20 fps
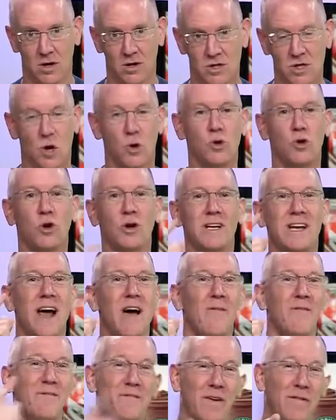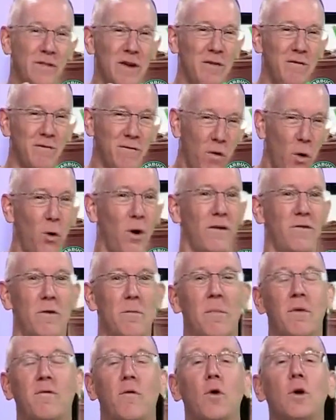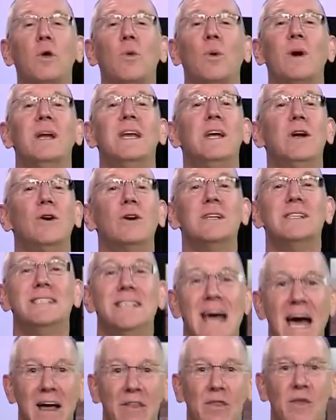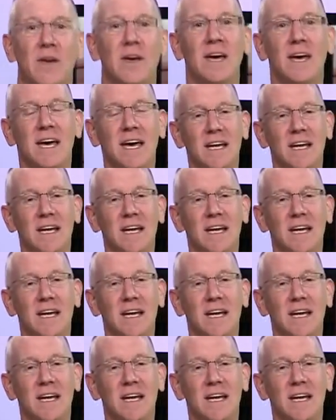So you could down 54 of them before you were near death.